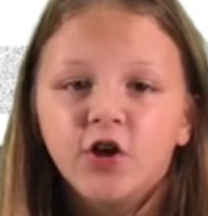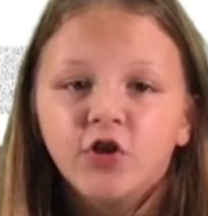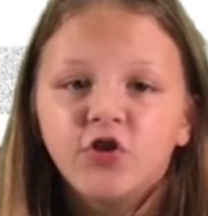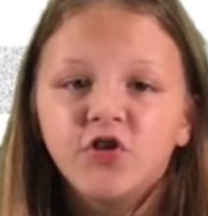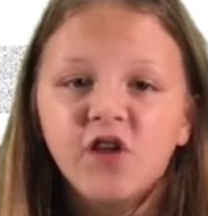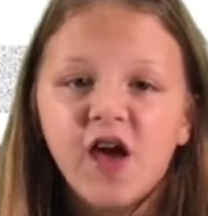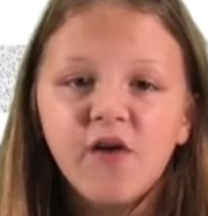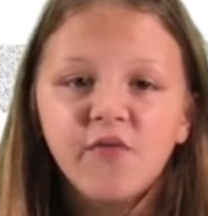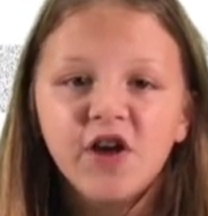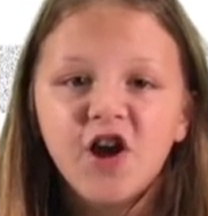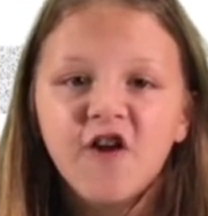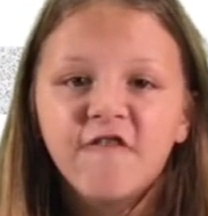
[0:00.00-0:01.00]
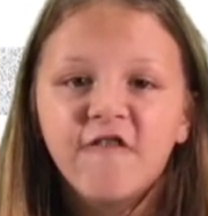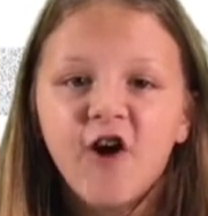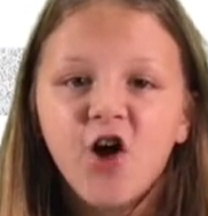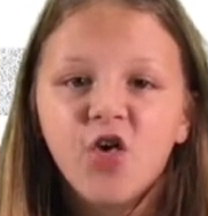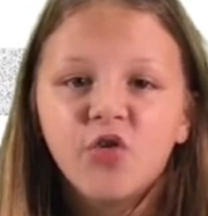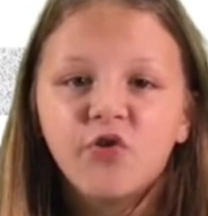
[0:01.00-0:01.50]
Today we are
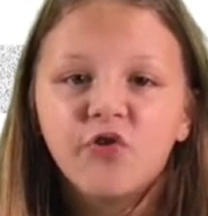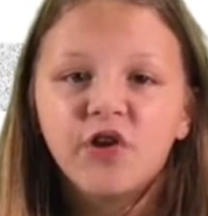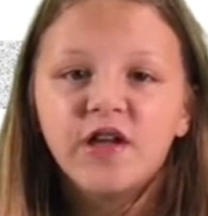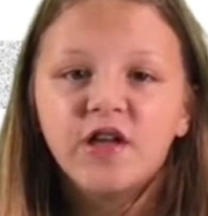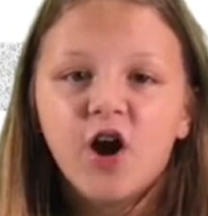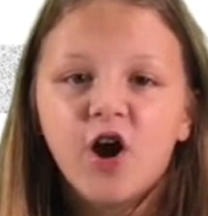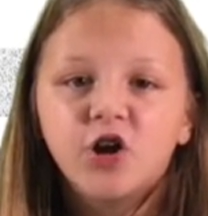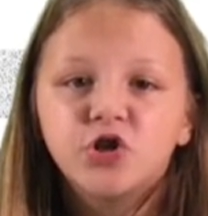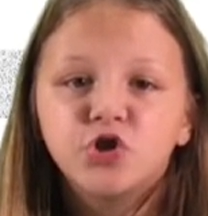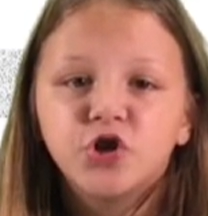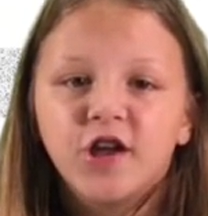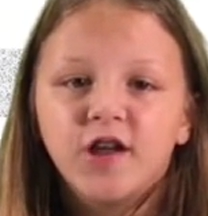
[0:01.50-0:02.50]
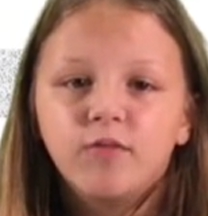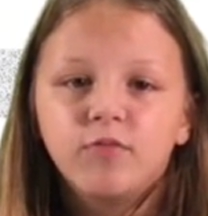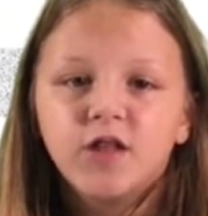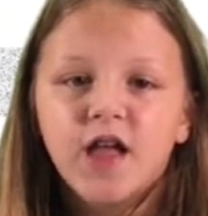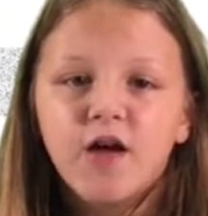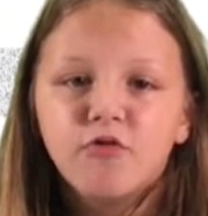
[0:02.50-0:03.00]
following our
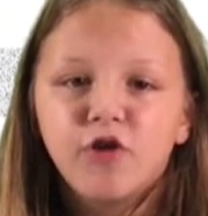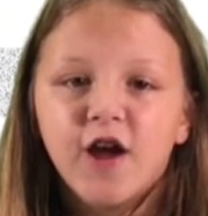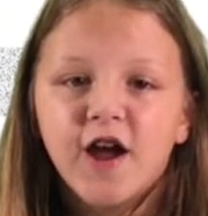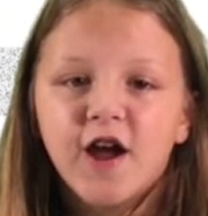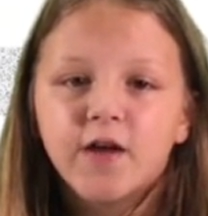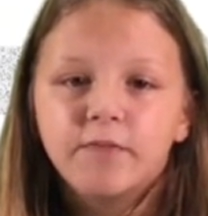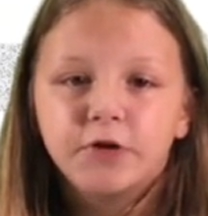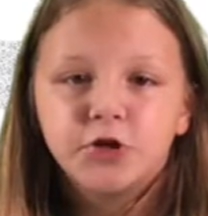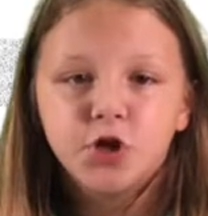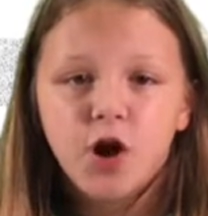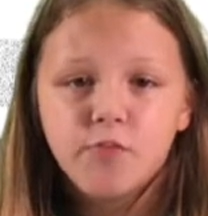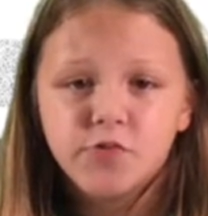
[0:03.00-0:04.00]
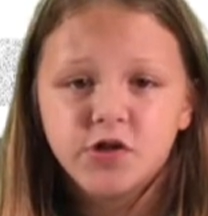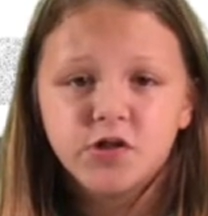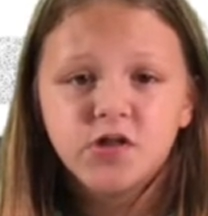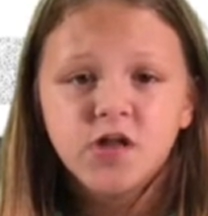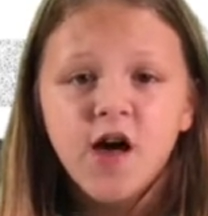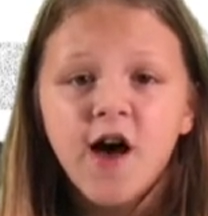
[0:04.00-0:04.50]
dreams and wearing pajamas.